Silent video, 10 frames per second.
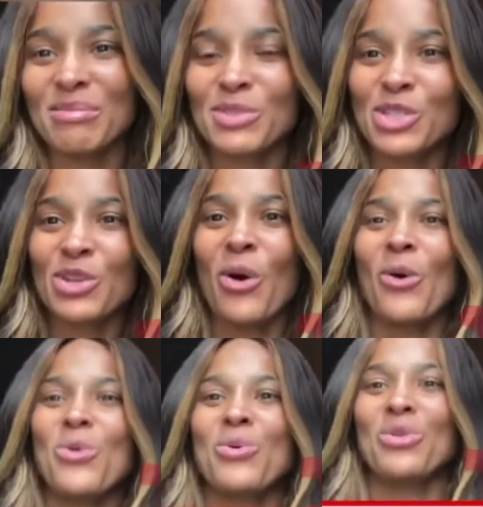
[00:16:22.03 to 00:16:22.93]
Well,
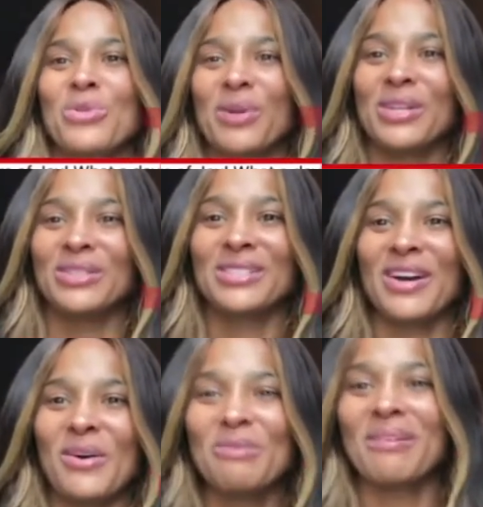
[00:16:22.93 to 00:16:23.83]
Biden the president, now
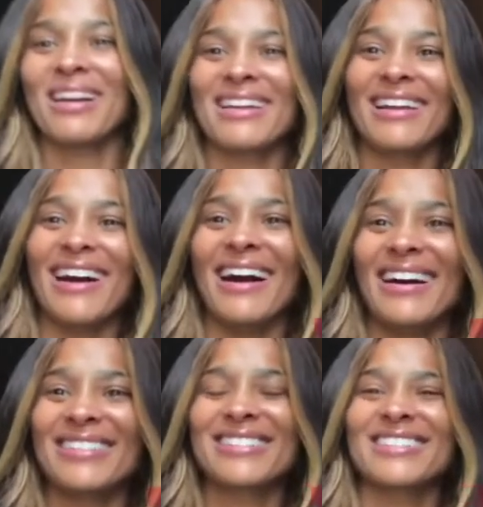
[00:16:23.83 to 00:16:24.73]
America gonna
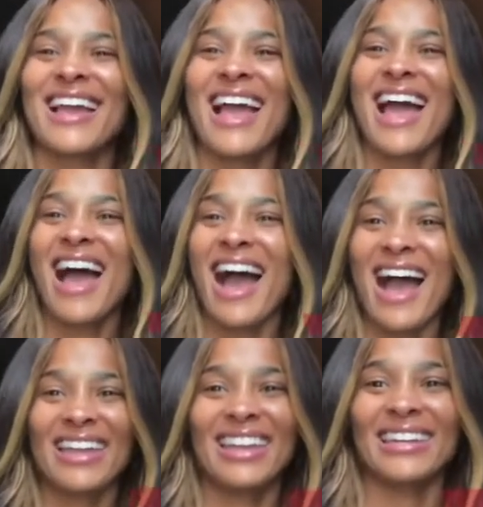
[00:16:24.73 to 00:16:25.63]
get back to normal.
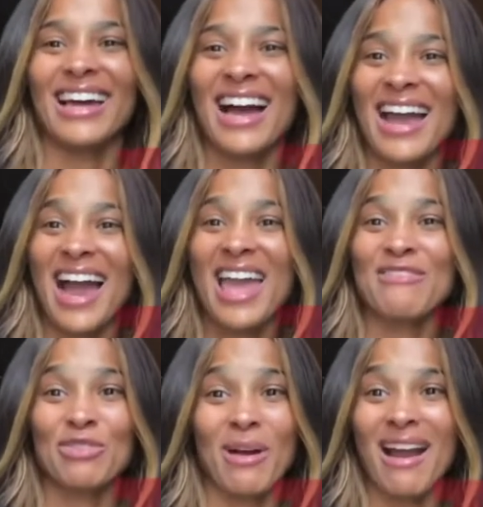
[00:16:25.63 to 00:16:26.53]

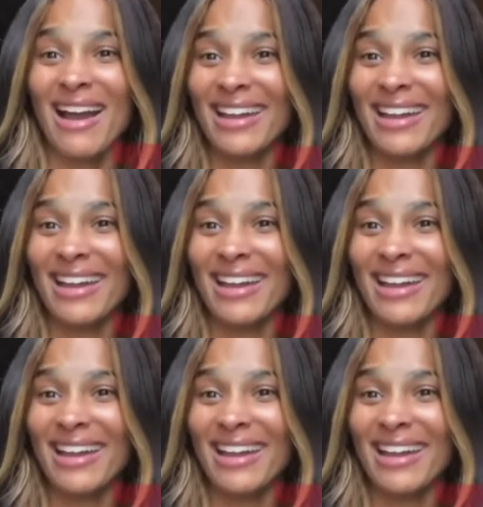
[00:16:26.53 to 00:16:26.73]
No.